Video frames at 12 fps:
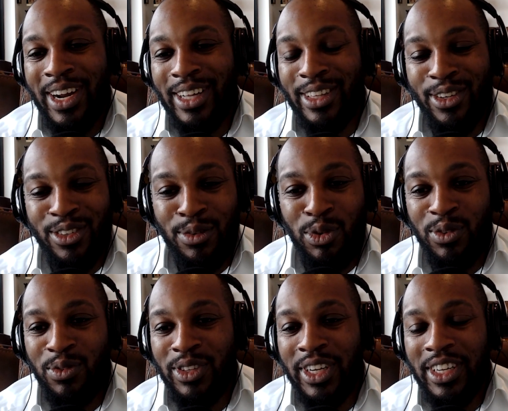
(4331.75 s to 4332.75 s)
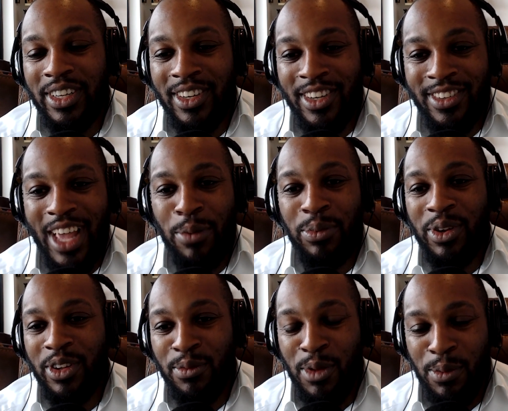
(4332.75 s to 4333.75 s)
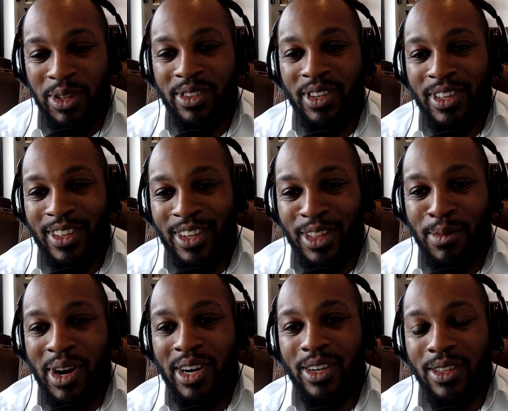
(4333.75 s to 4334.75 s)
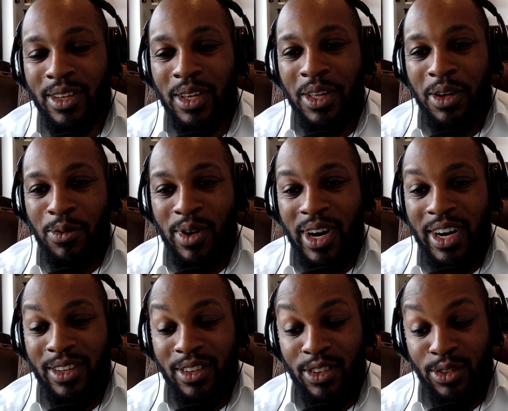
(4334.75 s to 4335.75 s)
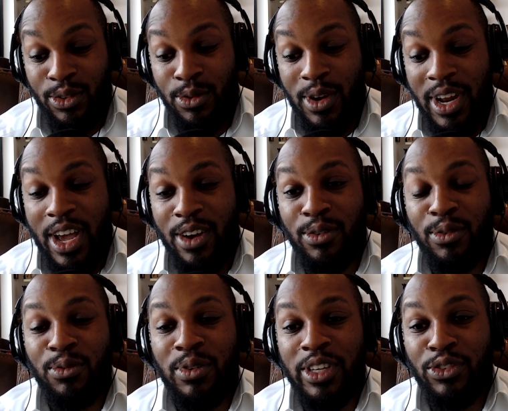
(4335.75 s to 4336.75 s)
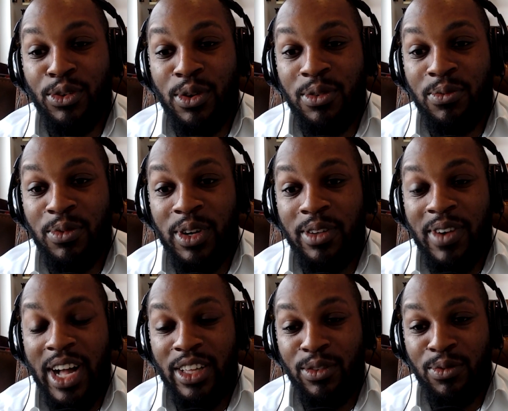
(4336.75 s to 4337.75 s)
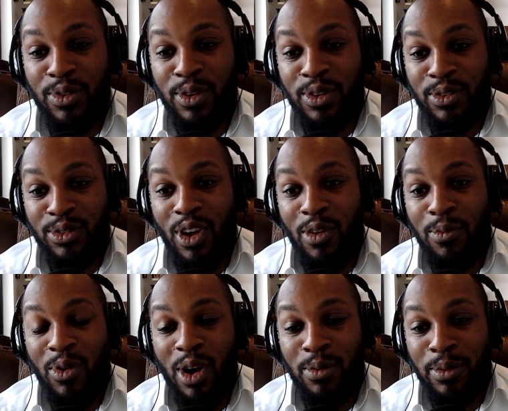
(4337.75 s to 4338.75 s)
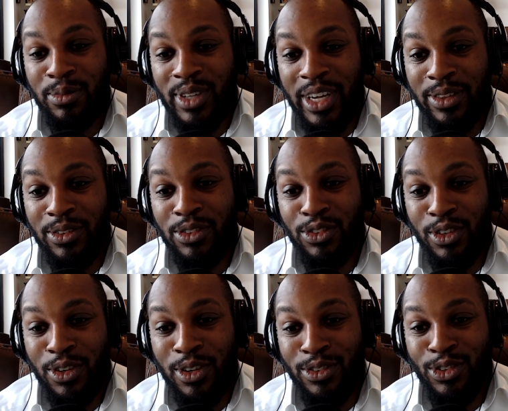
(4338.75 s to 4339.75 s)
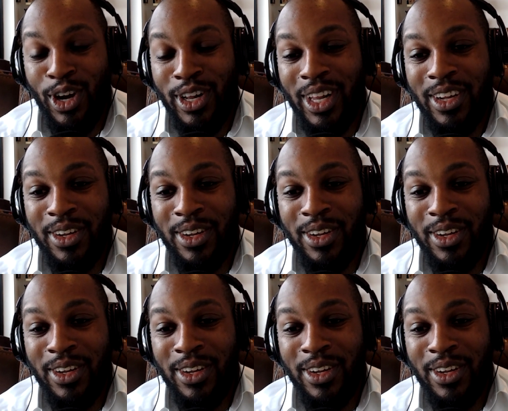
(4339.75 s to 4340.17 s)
I think it's a beautiful thing that's happening at the moment in the market, where these two are now really showing real value for solve problems, like jointly.